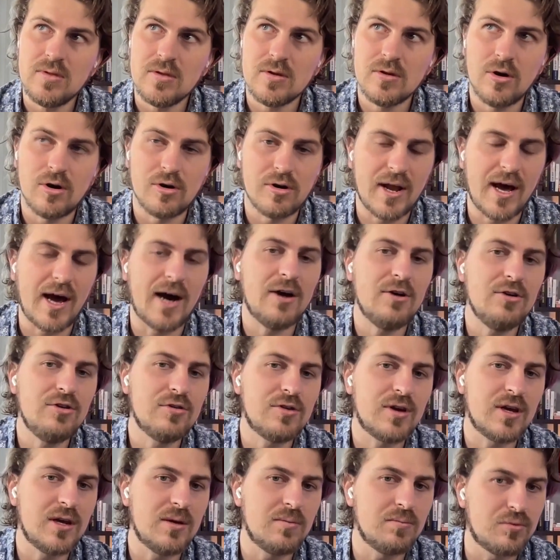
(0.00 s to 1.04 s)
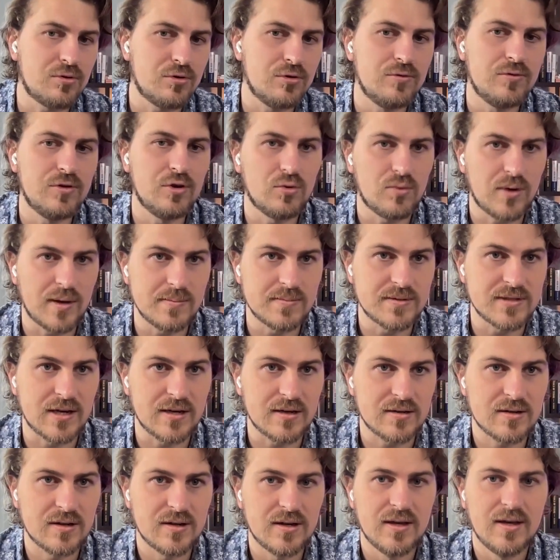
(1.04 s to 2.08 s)
on how you can improve your
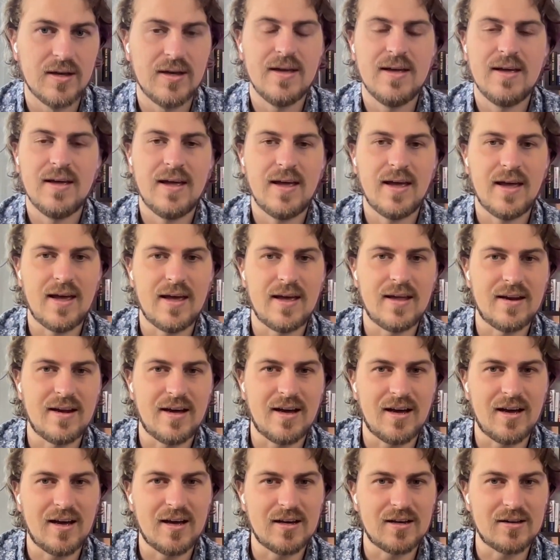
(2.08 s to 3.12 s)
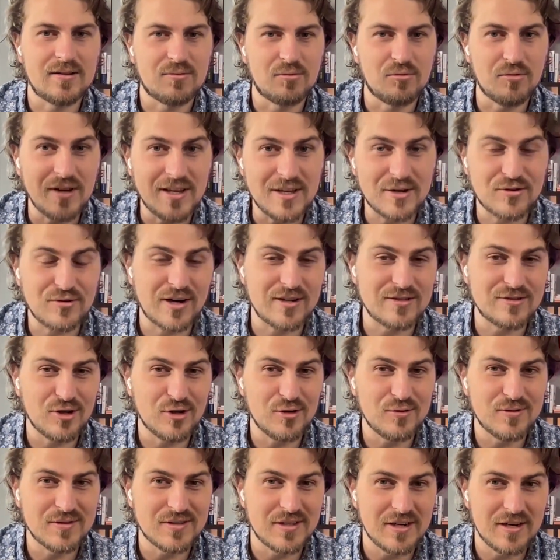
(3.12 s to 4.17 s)
website. And I really tried to
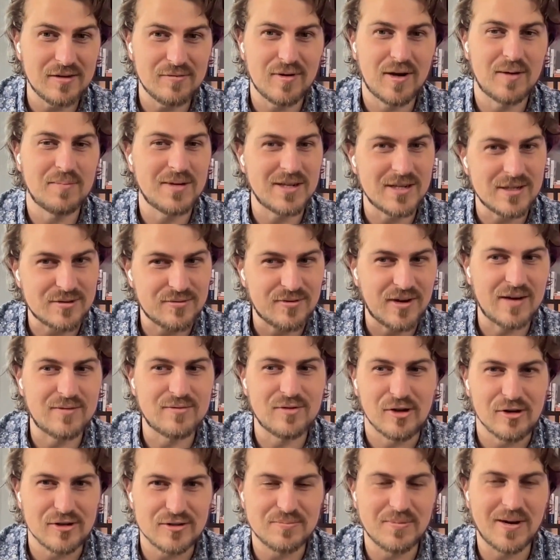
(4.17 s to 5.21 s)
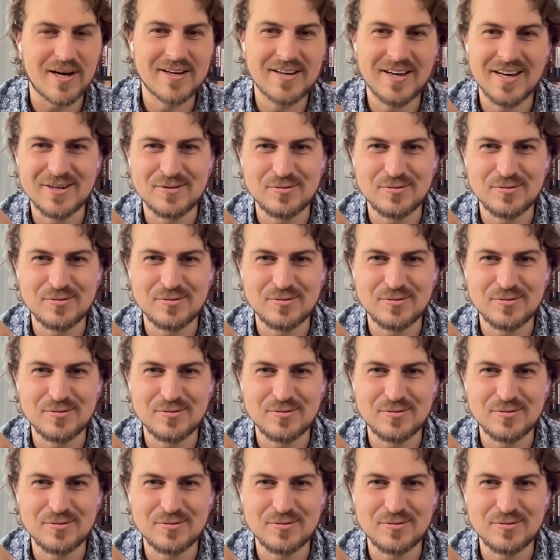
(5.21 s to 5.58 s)
over deliver. I mean, it's $5. My cut